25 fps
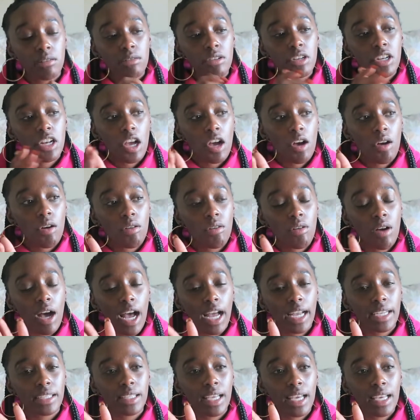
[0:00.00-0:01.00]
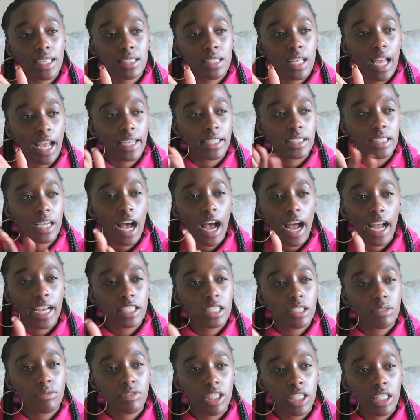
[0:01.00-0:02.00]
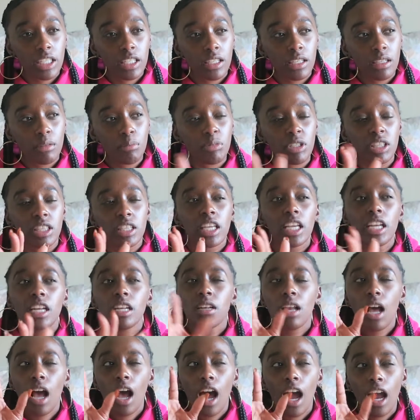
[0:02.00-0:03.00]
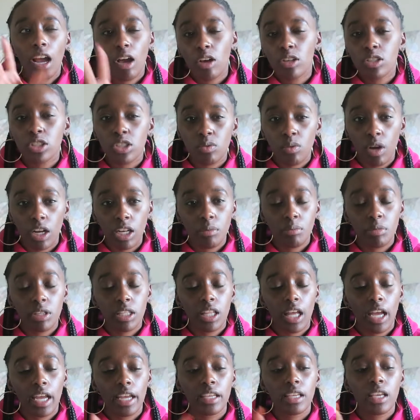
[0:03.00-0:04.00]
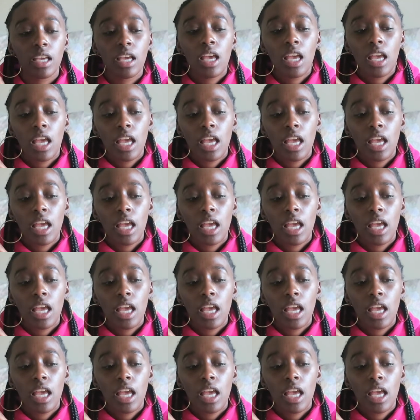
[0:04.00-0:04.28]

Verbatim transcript: you know, I guess I kind of get it, but then I also want to be like